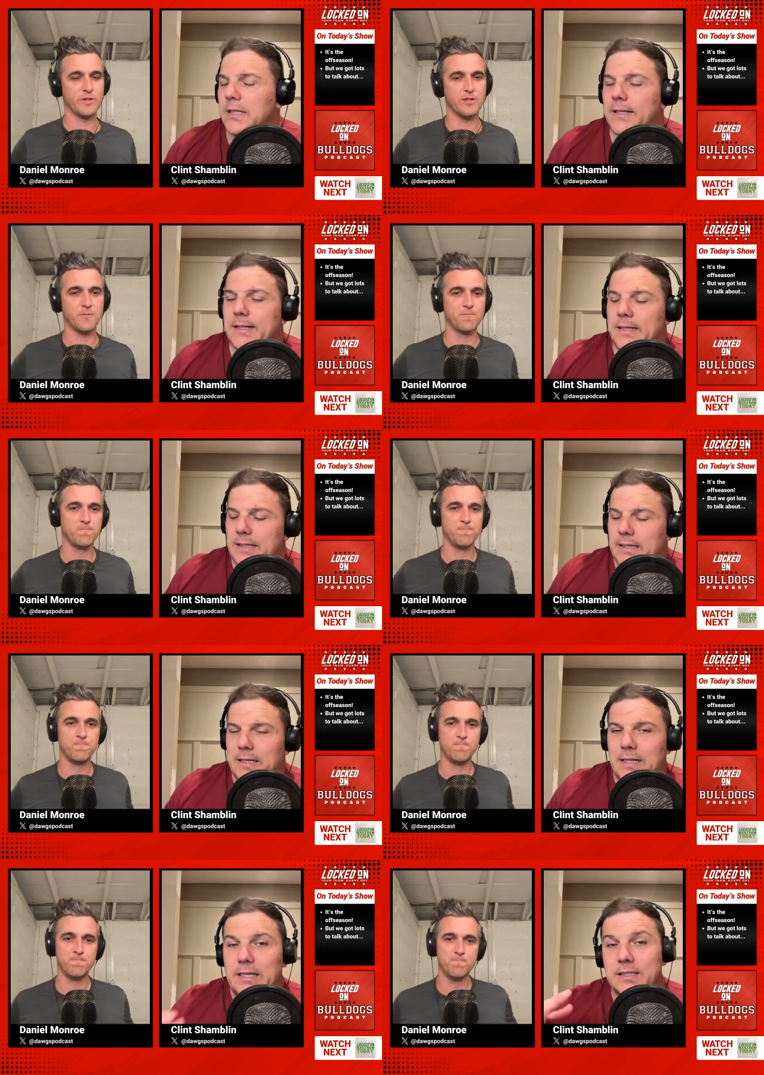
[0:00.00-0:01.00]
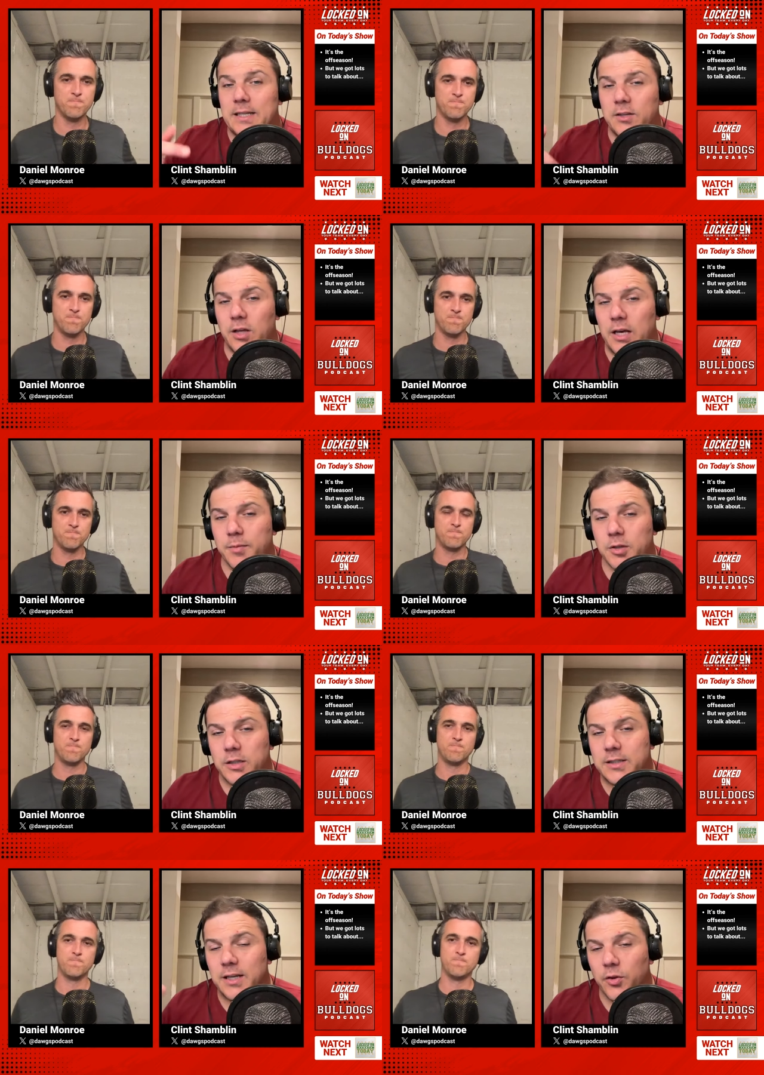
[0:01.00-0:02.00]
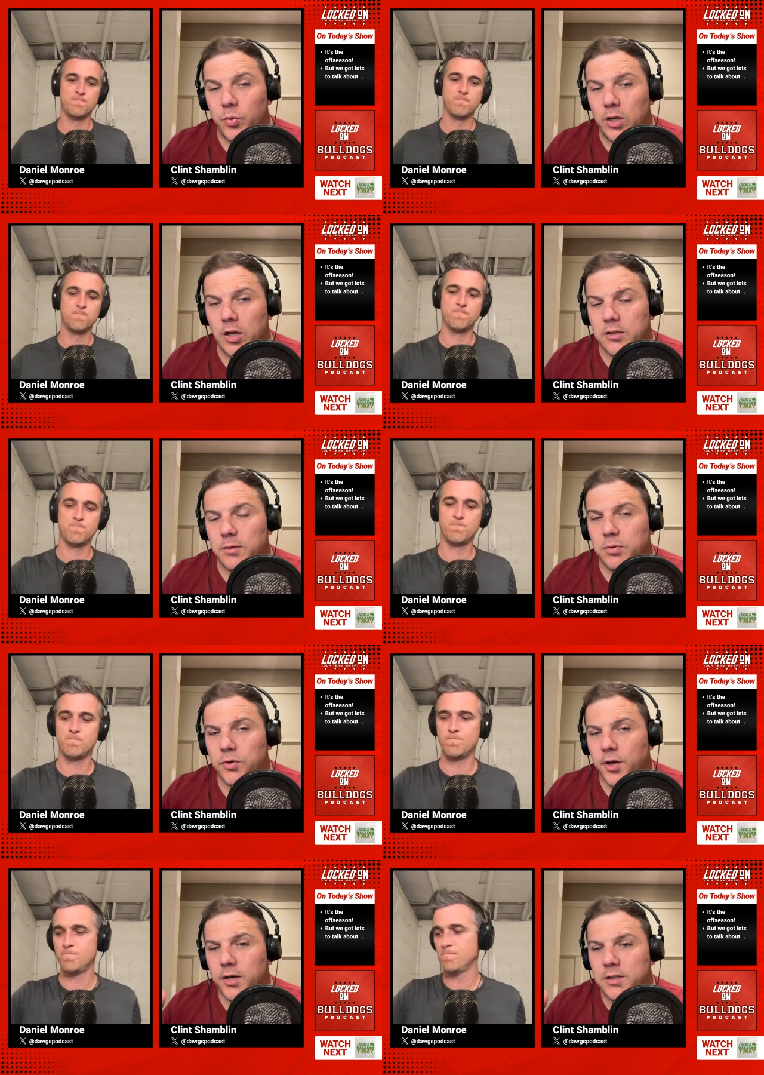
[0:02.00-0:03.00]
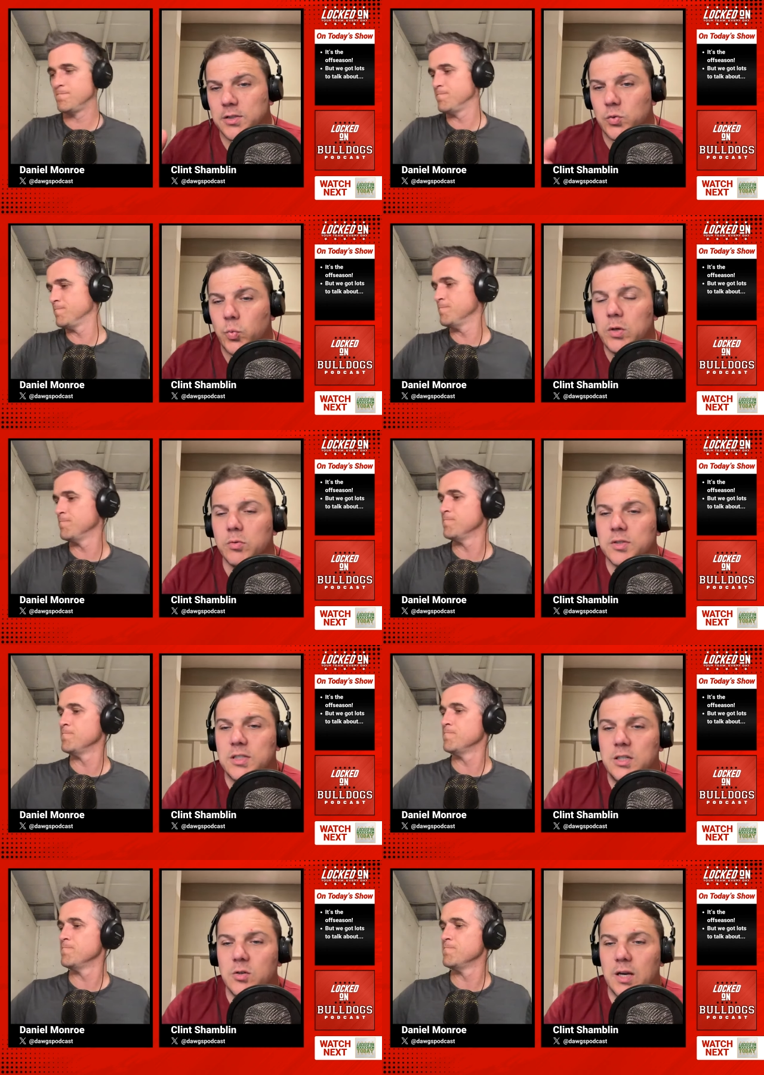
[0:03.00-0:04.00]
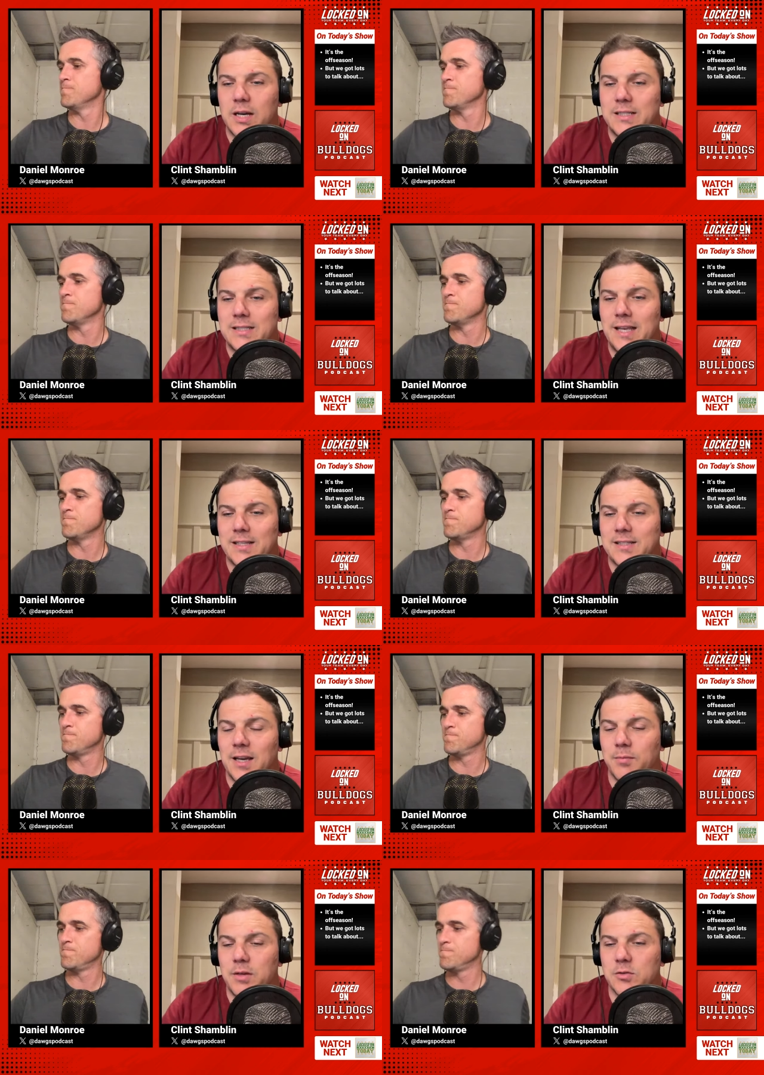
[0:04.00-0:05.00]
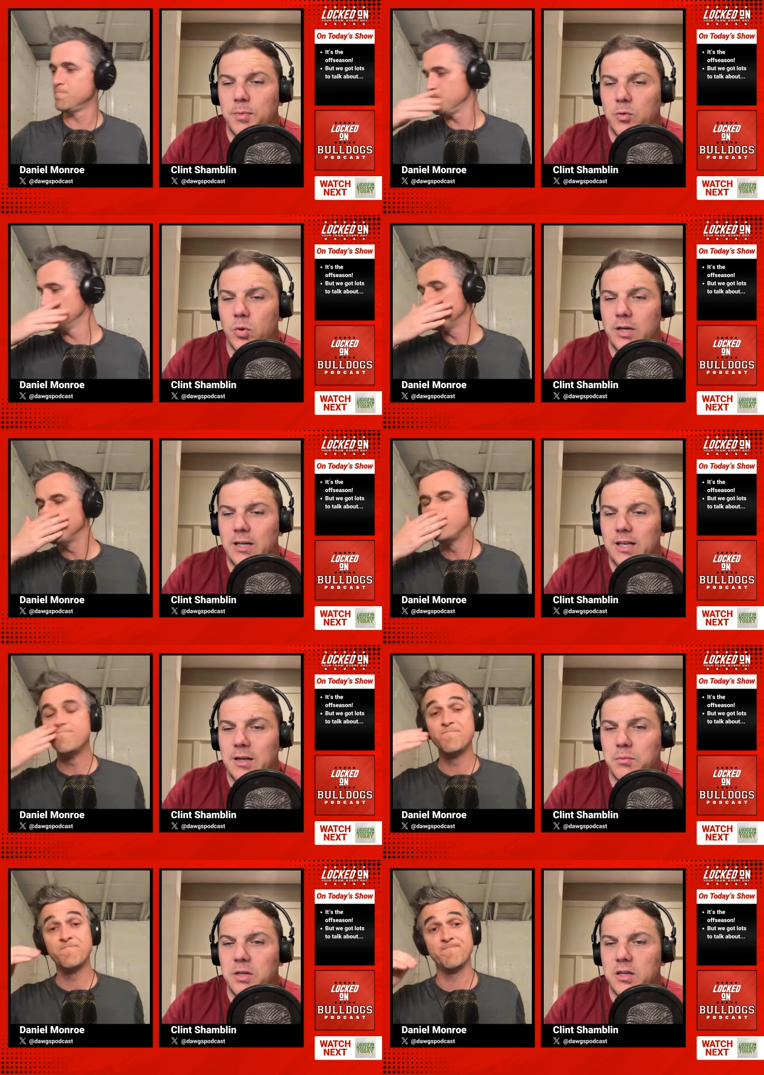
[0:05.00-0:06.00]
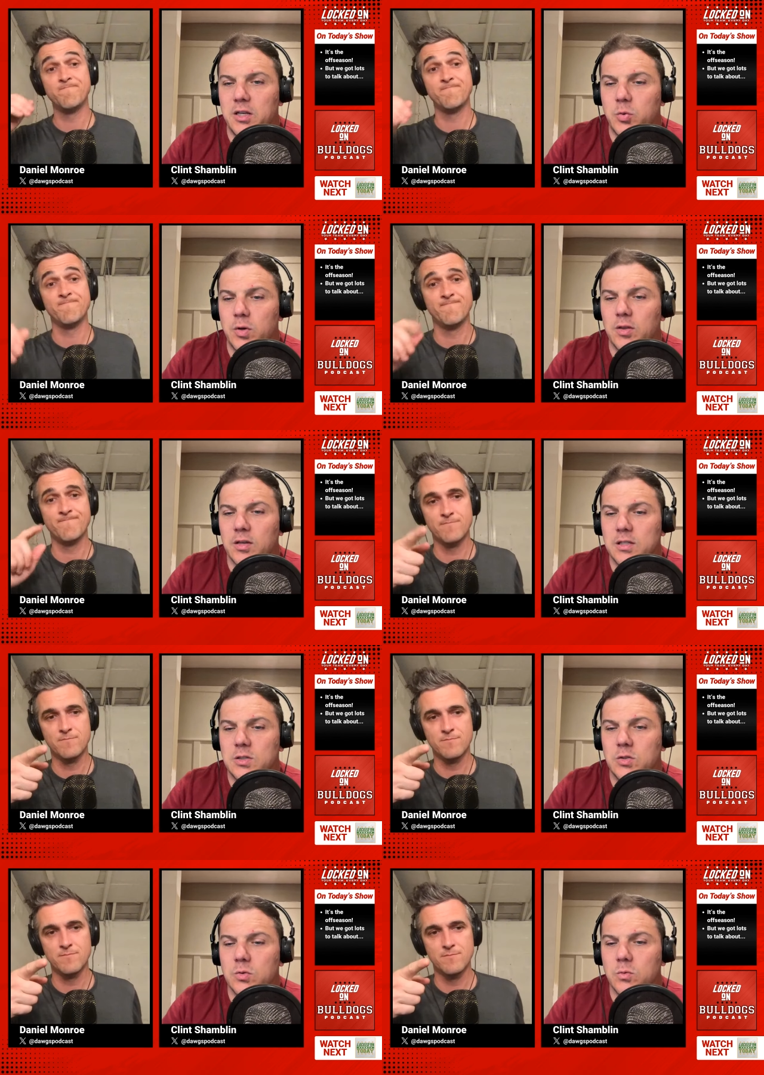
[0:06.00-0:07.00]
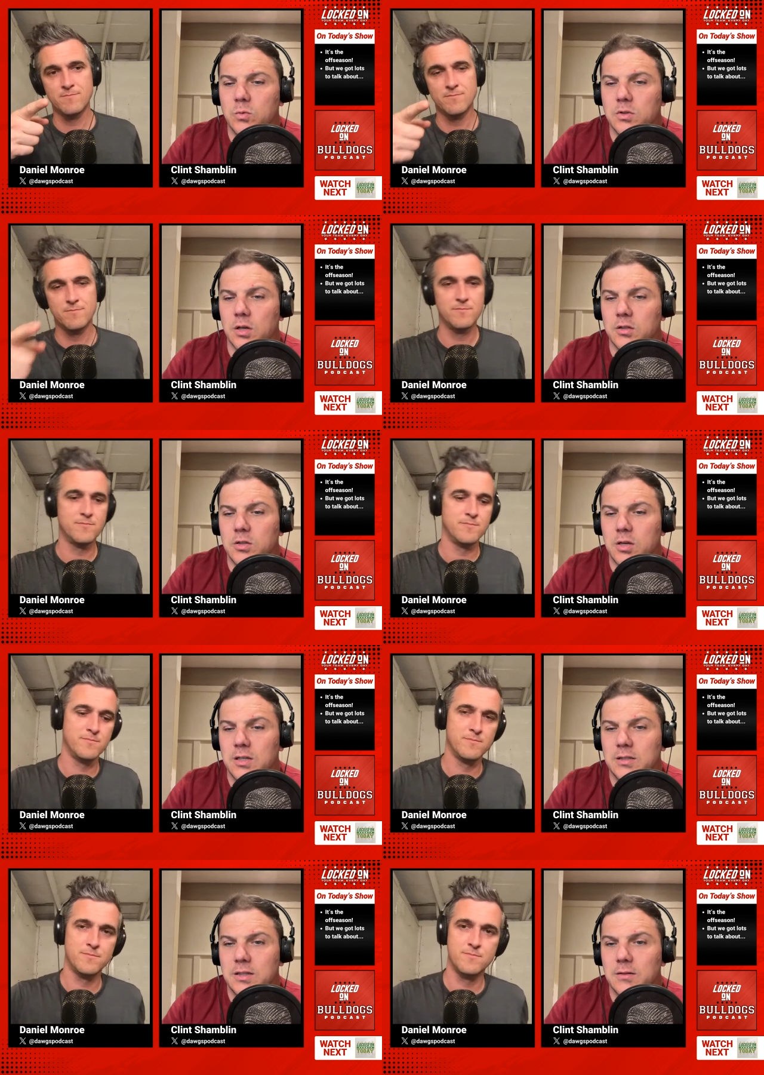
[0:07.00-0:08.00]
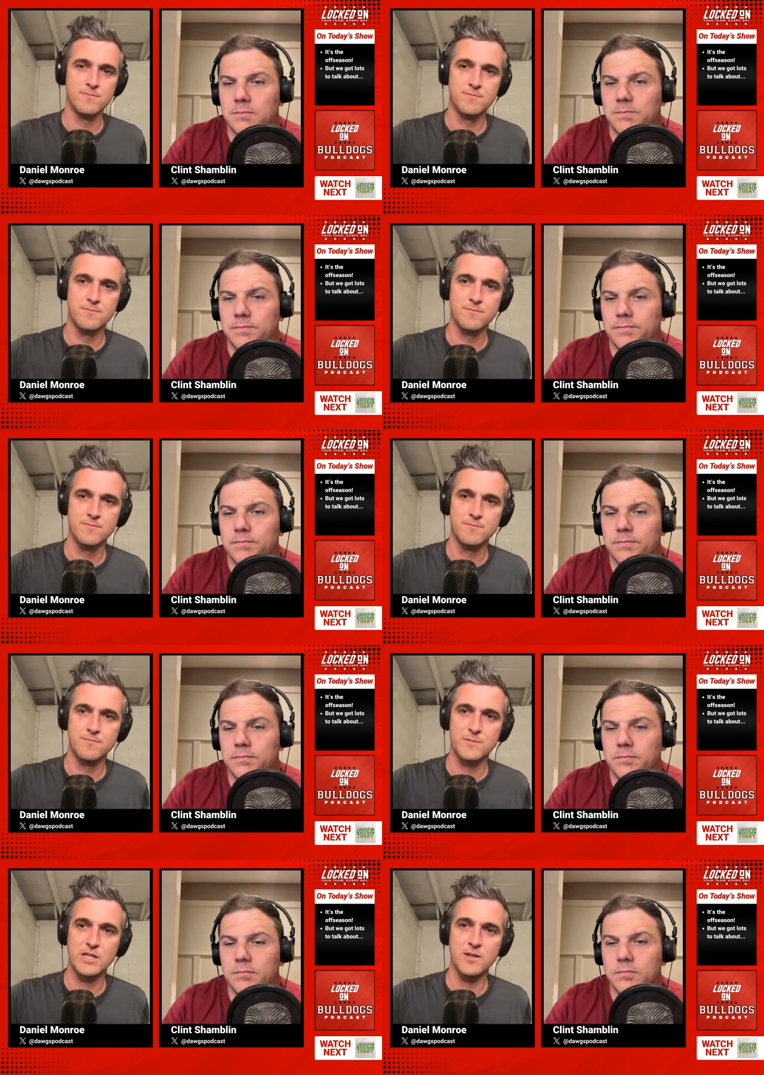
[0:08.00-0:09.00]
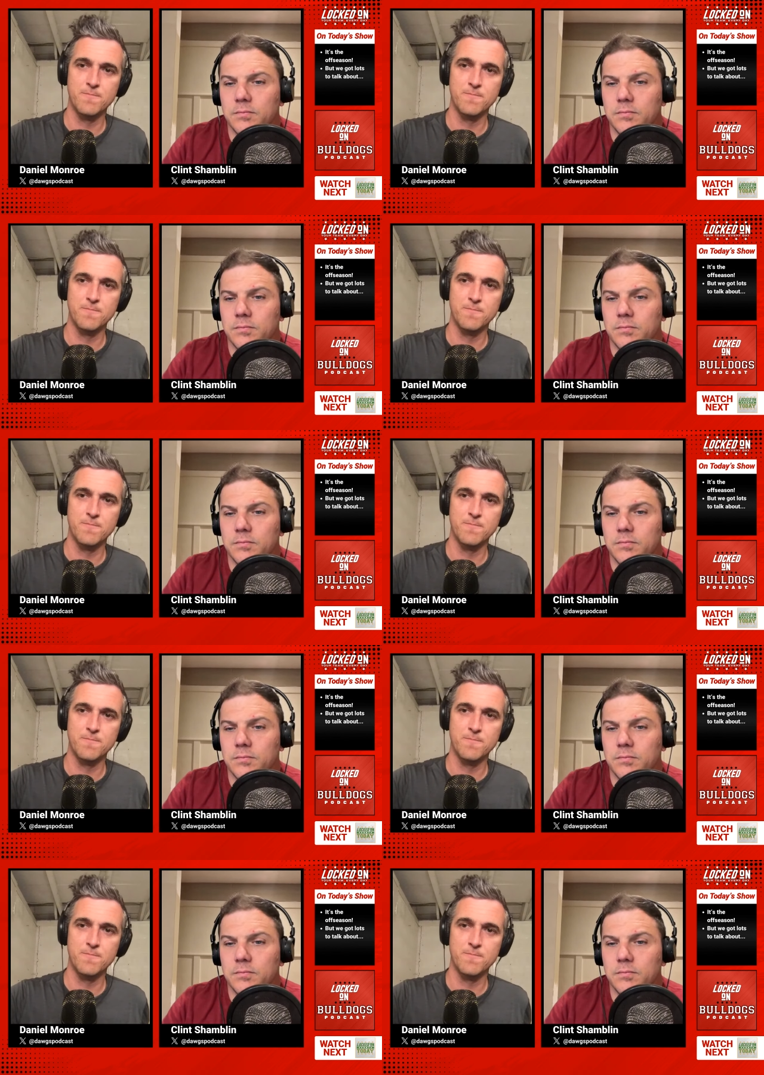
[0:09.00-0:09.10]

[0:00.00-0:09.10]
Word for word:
Speaker 1: there. He is Daniel. I am Clint. Together we are Locked On Bulldogs. We will see you guys next time. Thanks for being one ninety-nine, being here with us. We'll talk to you guys then. See ya.